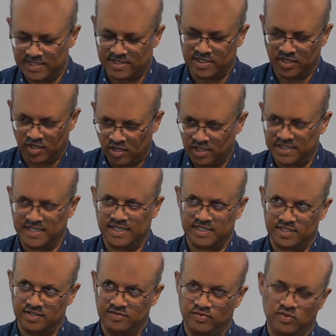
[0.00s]
It's in the
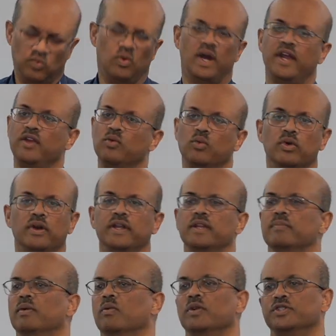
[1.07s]
context of why are you
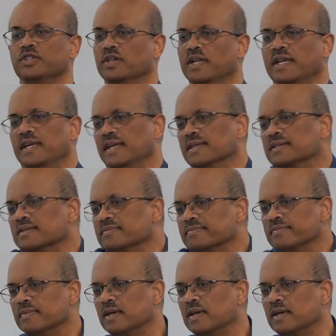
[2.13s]
worried about what you're going to eat?